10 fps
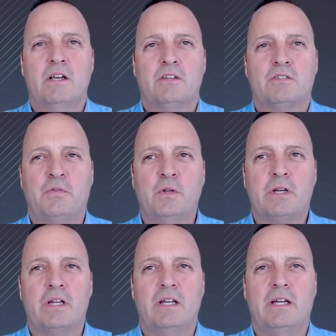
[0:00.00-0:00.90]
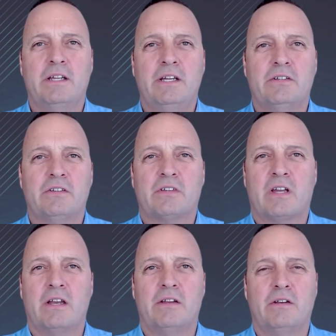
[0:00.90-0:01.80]
So if you look at indie and just
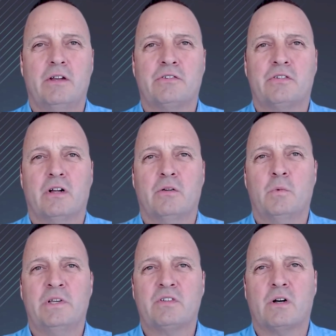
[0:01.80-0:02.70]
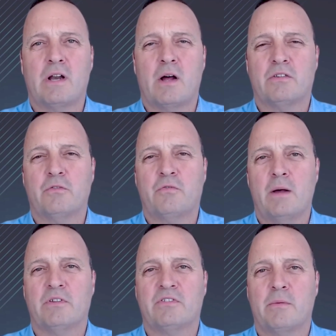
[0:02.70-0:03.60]
kind of in a nutshell, we started out as a
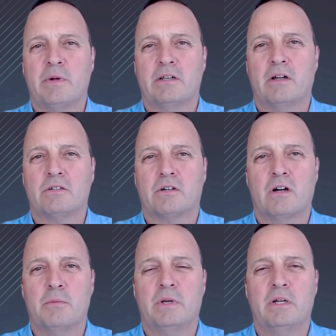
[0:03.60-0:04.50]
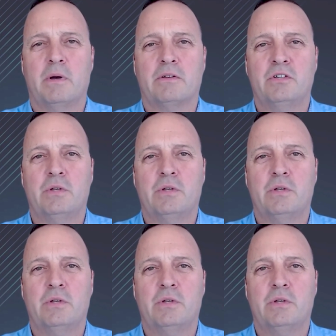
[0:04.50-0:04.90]
fabless semiconductor company about two